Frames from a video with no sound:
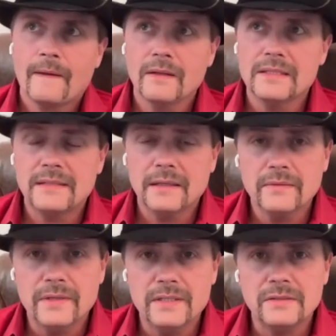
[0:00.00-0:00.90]
on the
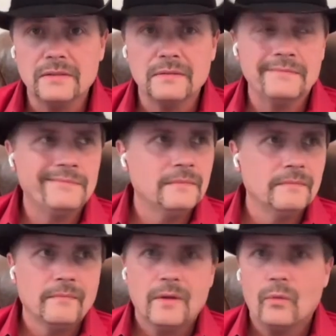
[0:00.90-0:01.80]
television,
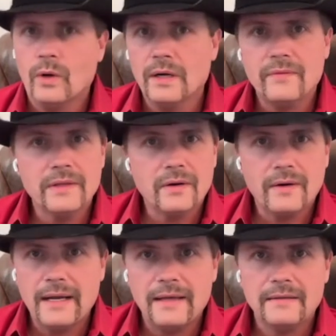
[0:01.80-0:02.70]
wherever
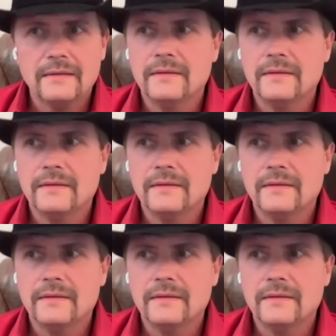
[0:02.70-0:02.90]
they're at.